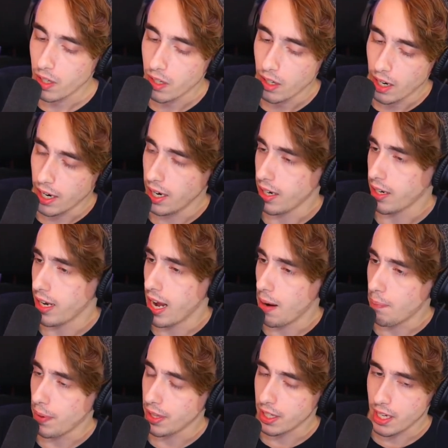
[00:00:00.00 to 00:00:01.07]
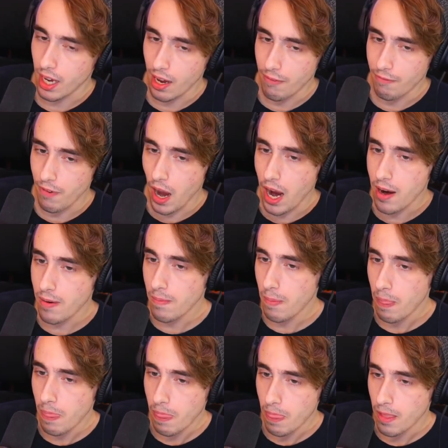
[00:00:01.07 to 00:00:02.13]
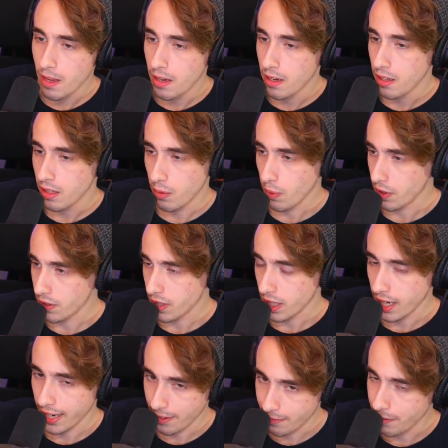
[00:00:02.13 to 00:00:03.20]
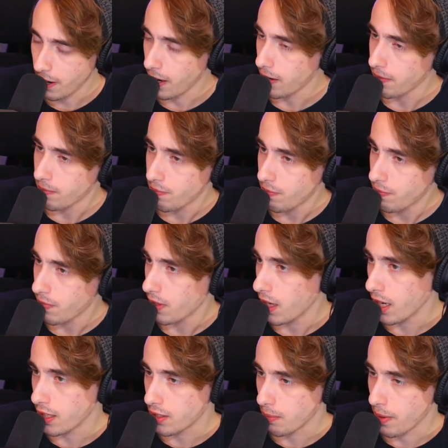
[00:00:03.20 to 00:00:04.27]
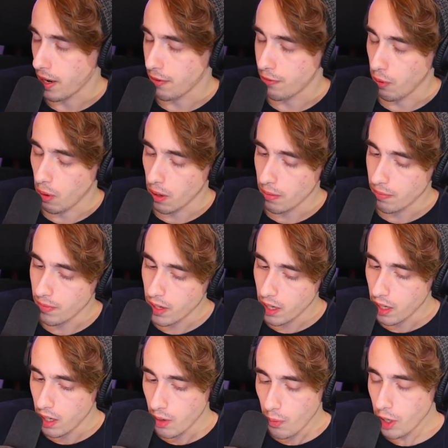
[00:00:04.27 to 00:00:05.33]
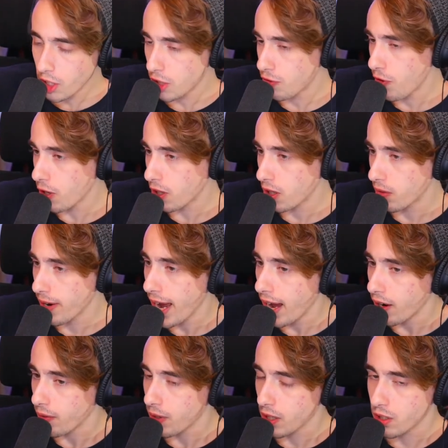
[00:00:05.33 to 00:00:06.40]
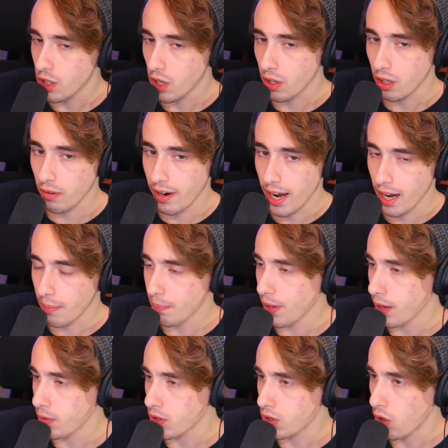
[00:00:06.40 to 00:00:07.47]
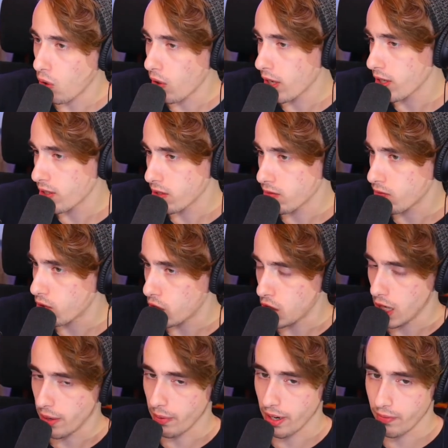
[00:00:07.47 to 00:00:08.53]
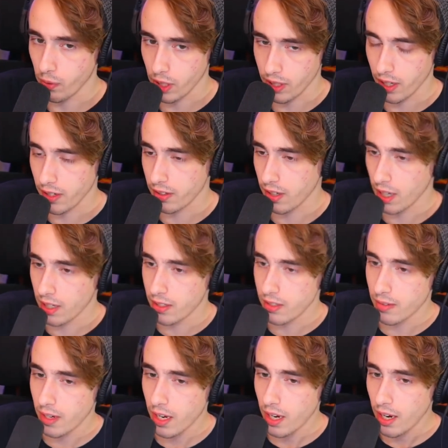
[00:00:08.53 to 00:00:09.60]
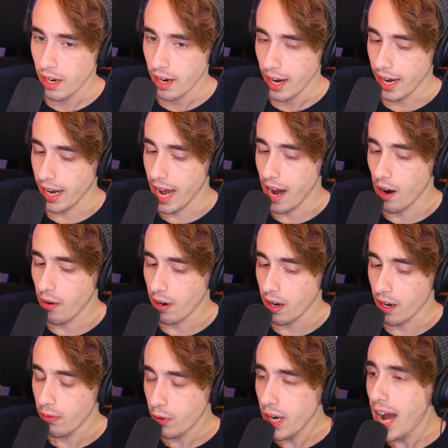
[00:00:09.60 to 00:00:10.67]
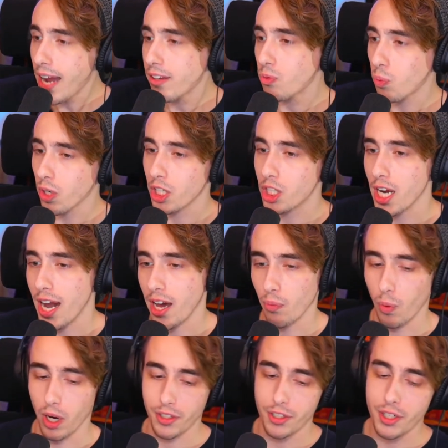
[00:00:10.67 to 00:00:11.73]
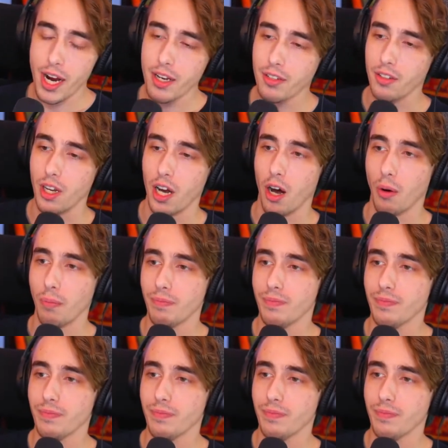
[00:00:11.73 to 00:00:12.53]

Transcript: hanging out by the campfire. There wasn't a campfire, it's a metaphor. We were just fucking around. We were joking around, playing with toys and shit, whatever we did as kids. And now, if you guys were a child once, you guys know